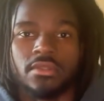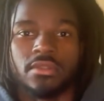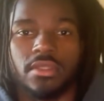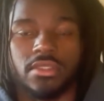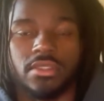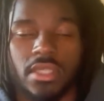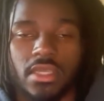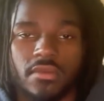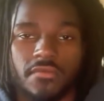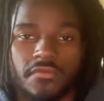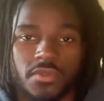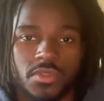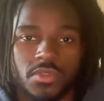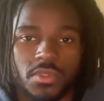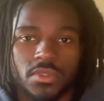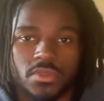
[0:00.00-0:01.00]
Let's lock in for
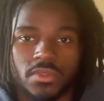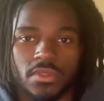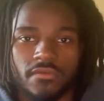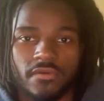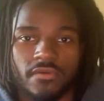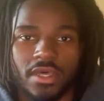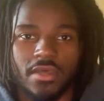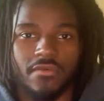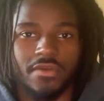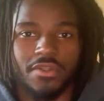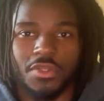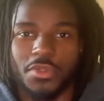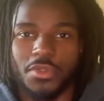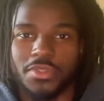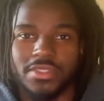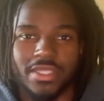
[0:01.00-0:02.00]
2025. I
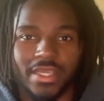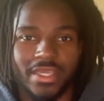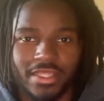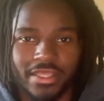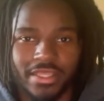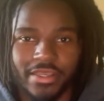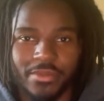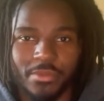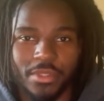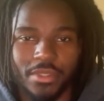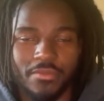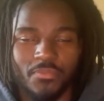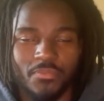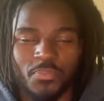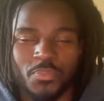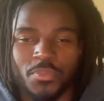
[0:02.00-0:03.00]
know it's like late, but
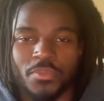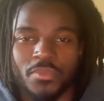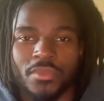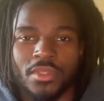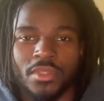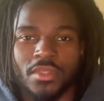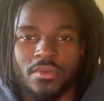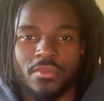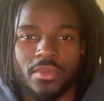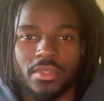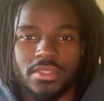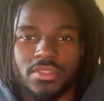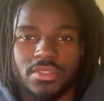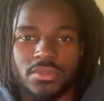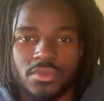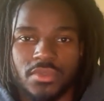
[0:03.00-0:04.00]
we can
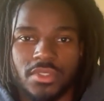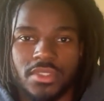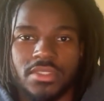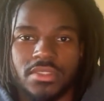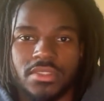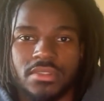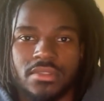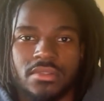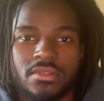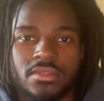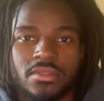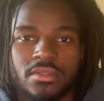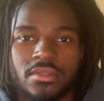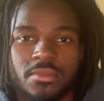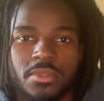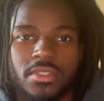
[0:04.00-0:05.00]
still do this.
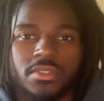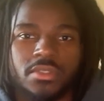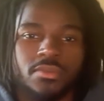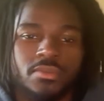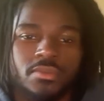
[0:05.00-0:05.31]
Peace.